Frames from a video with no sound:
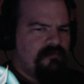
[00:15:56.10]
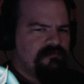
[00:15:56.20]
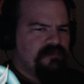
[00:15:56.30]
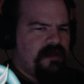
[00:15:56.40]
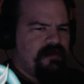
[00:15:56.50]

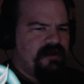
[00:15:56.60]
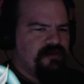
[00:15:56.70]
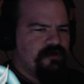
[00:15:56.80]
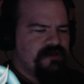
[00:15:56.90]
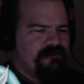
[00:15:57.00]
I'm like,
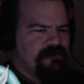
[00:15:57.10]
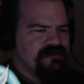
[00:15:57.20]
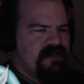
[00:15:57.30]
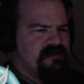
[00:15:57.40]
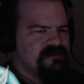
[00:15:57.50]
if you're
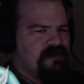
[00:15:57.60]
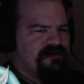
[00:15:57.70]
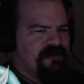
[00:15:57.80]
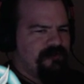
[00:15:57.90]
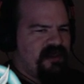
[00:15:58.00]
saying assault and
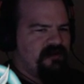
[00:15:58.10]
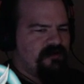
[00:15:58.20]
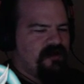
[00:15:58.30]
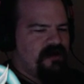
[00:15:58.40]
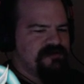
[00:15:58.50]
you're playing
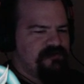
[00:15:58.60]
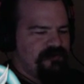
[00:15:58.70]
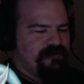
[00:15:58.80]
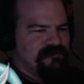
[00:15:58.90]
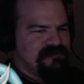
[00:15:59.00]
across, you
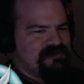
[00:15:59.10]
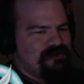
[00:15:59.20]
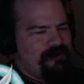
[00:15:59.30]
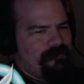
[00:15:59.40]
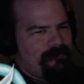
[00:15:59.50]
lose. So.